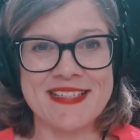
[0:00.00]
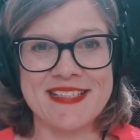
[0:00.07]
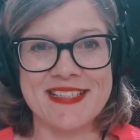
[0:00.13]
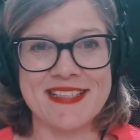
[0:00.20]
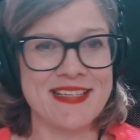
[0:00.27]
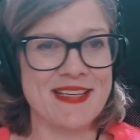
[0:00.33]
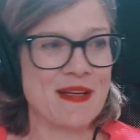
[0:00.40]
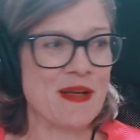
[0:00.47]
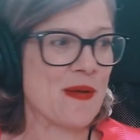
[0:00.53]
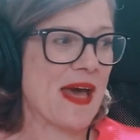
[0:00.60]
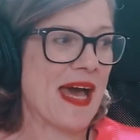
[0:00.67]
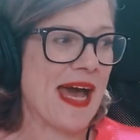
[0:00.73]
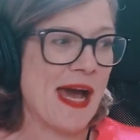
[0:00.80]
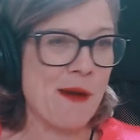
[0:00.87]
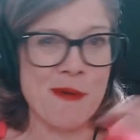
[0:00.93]
yep
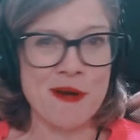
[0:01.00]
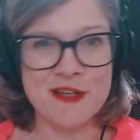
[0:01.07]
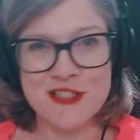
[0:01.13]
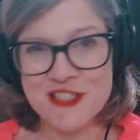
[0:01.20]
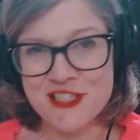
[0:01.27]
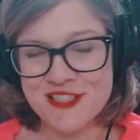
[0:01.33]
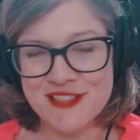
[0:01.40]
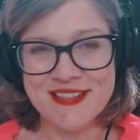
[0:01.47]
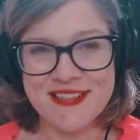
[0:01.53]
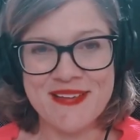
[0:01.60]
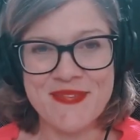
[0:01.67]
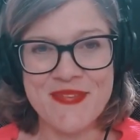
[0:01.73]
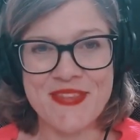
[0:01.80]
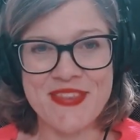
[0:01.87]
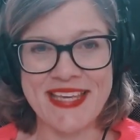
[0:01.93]
how much
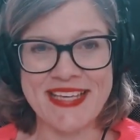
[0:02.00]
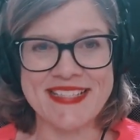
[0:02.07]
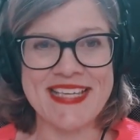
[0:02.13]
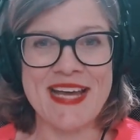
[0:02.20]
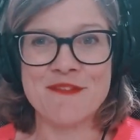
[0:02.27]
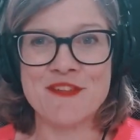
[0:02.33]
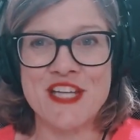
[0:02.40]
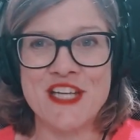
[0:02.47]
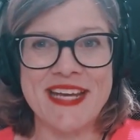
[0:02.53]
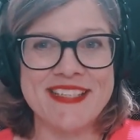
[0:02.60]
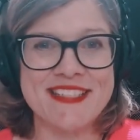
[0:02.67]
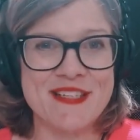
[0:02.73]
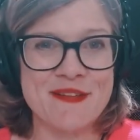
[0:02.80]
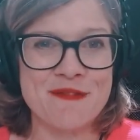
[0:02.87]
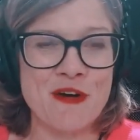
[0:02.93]
things have
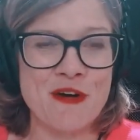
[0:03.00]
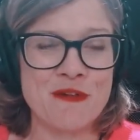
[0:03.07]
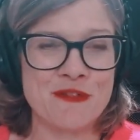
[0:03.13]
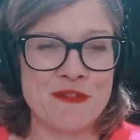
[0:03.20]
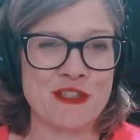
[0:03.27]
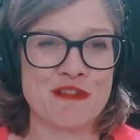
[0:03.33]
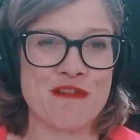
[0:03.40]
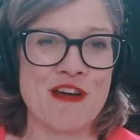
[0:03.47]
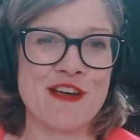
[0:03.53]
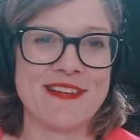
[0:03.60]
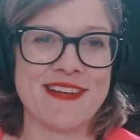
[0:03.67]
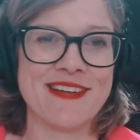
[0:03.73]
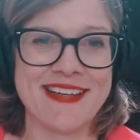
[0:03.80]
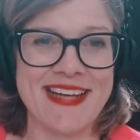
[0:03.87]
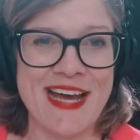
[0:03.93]
changed, evolved, and
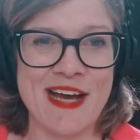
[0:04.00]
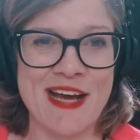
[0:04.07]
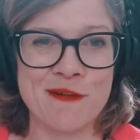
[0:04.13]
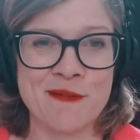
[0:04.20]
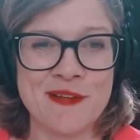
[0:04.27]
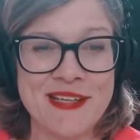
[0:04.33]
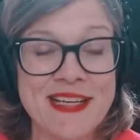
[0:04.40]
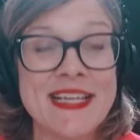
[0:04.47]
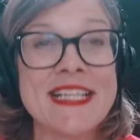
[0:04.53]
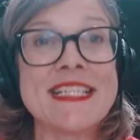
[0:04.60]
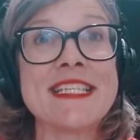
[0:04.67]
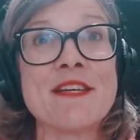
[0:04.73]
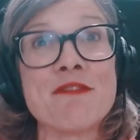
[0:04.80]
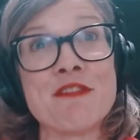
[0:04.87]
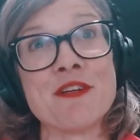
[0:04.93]
grown, and how
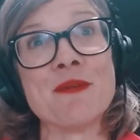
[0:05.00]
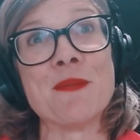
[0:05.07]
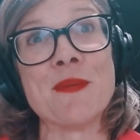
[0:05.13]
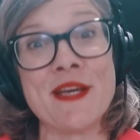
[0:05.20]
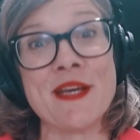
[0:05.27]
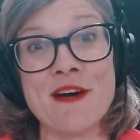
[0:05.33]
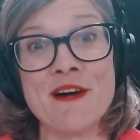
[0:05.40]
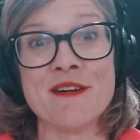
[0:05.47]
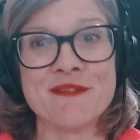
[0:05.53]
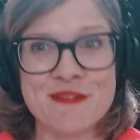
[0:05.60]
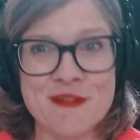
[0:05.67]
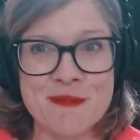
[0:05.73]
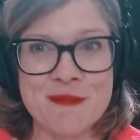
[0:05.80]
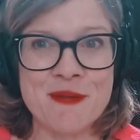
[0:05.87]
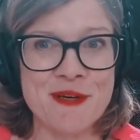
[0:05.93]
different we are
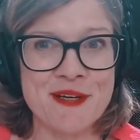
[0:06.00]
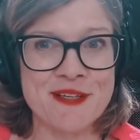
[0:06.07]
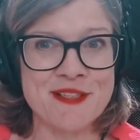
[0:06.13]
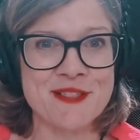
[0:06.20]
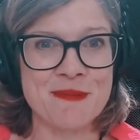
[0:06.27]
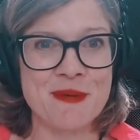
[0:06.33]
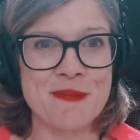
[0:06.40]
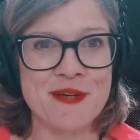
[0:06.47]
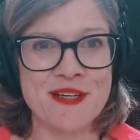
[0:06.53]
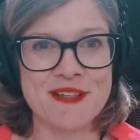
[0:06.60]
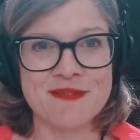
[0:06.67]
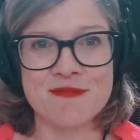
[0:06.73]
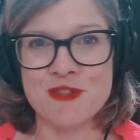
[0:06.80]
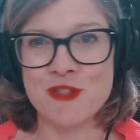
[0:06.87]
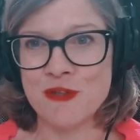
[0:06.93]
from the person we
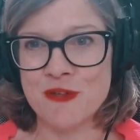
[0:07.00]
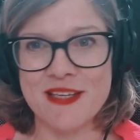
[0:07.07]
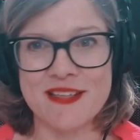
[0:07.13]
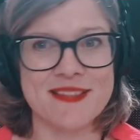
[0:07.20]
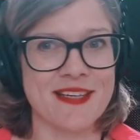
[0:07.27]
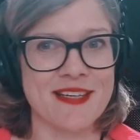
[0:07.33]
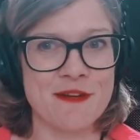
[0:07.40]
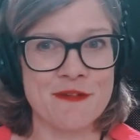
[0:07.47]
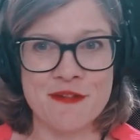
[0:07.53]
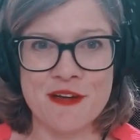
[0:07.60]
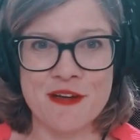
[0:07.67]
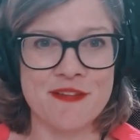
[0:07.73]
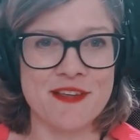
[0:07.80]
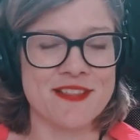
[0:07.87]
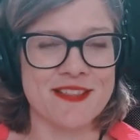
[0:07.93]
were two years ago,
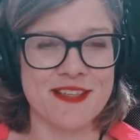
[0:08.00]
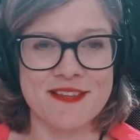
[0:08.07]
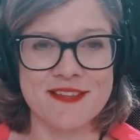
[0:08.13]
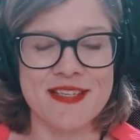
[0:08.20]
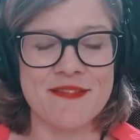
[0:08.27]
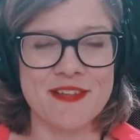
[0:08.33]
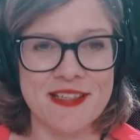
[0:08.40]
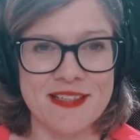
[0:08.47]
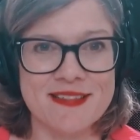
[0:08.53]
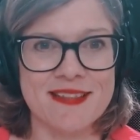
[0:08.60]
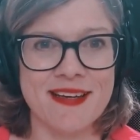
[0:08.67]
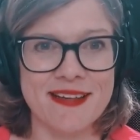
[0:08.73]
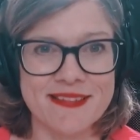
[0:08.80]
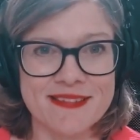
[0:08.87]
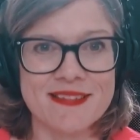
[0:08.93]
five years ago, seven years
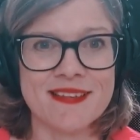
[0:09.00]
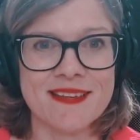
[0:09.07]
ago.